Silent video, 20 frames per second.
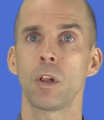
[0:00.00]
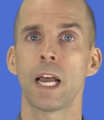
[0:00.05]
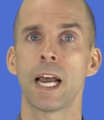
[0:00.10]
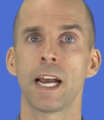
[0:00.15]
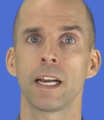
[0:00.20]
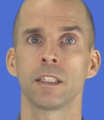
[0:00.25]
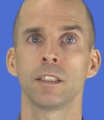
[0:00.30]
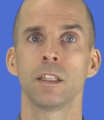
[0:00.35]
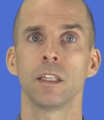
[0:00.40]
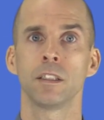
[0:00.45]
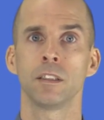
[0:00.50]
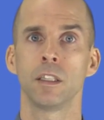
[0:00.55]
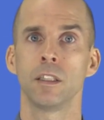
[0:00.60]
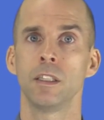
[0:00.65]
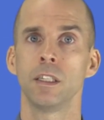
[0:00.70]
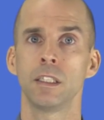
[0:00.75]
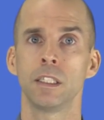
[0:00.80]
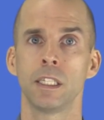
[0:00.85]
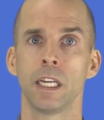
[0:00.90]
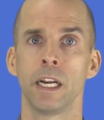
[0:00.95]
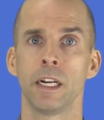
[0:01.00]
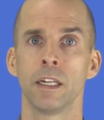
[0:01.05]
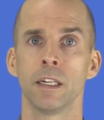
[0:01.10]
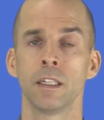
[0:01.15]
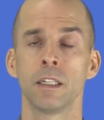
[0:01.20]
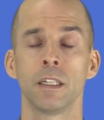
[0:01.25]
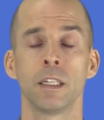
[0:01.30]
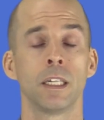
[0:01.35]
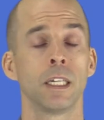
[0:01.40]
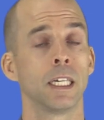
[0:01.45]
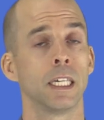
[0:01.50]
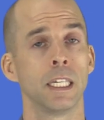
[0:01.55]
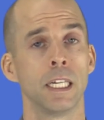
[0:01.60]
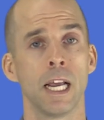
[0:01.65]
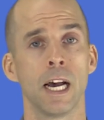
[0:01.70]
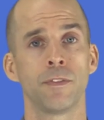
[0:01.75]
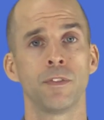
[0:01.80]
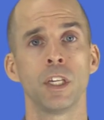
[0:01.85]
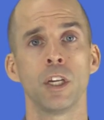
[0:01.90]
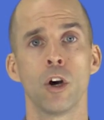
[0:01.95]
access to this data,
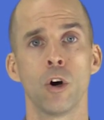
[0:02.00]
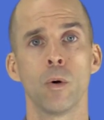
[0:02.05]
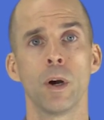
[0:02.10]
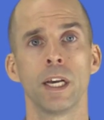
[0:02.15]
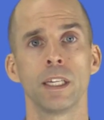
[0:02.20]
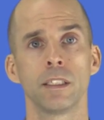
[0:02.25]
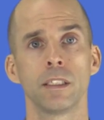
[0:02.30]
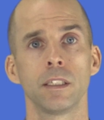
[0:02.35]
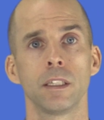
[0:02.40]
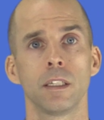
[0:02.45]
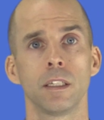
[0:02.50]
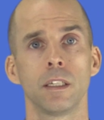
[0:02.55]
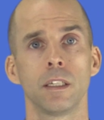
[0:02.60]
not the OS.